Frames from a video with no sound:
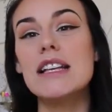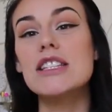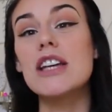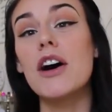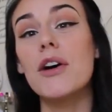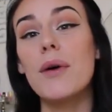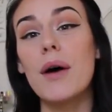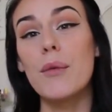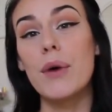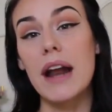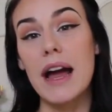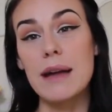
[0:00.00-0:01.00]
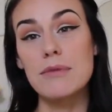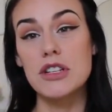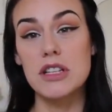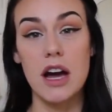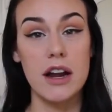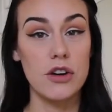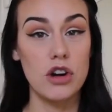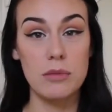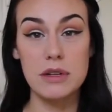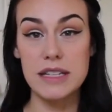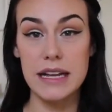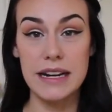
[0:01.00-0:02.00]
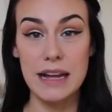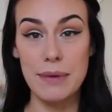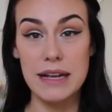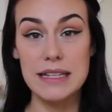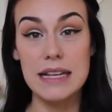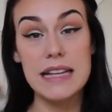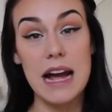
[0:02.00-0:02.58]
So when I am just on a normal day-to-day basis,